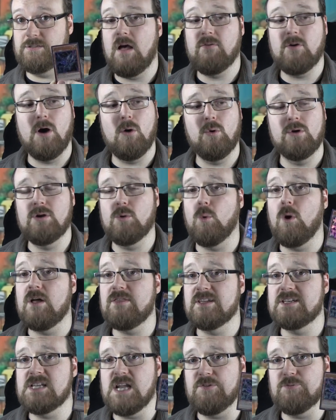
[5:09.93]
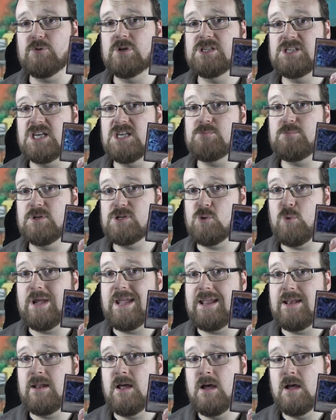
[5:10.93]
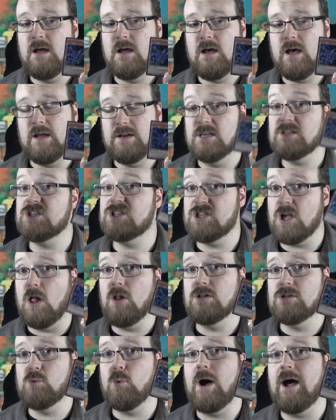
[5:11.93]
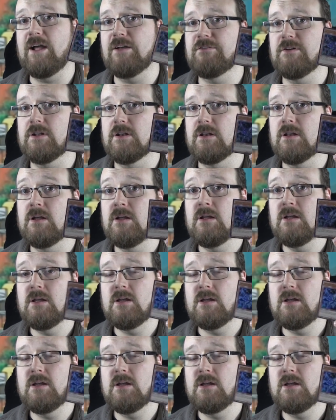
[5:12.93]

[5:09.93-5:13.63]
I've got to wonder what the difference is between an assault wyvern